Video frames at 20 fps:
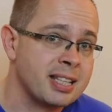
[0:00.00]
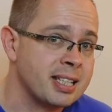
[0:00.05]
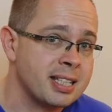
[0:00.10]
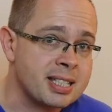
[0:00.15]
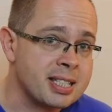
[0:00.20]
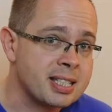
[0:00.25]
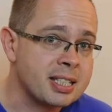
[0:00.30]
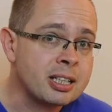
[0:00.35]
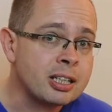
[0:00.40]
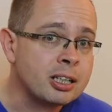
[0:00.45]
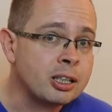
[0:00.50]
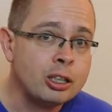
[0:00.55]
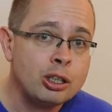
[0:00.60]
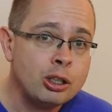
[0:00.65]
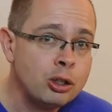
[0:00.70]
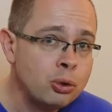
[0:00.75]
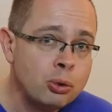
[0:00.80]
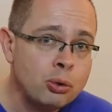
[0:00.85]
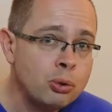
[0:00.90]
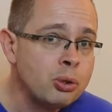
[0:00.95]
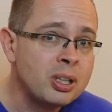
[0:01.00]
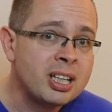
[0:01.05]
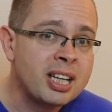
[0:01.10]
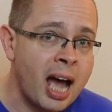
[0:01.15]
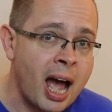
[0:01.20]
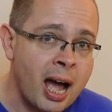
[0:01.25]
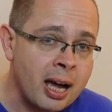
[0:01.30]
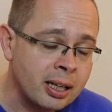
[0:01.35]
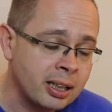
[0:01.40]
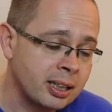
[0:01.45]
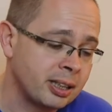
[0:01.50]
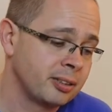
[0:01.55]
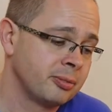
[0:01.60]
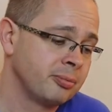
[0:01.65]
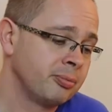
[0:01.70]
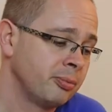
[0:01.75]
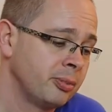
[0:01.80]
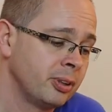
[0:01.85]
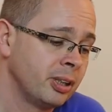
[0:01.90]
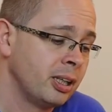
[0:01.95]
this glue gunk
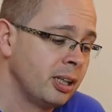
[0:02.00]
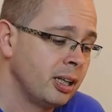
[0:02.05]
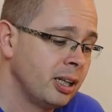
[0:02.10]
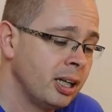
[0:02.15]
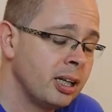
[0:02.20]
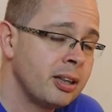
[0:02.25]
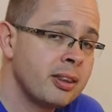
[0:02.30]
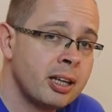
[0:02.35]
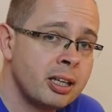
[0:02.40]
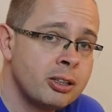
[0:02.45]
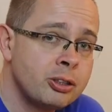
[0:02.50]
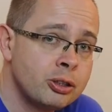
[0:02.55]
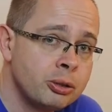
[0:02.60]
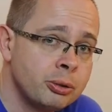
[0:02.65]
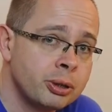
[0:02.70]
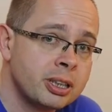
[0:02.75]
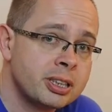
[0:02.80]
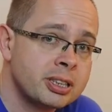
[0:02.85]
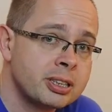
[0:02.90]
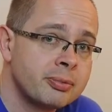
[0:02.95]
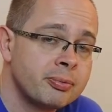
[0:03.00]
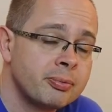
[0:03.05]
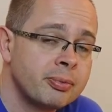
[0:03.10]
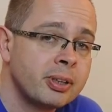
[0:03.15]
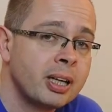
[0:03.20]
and then do it.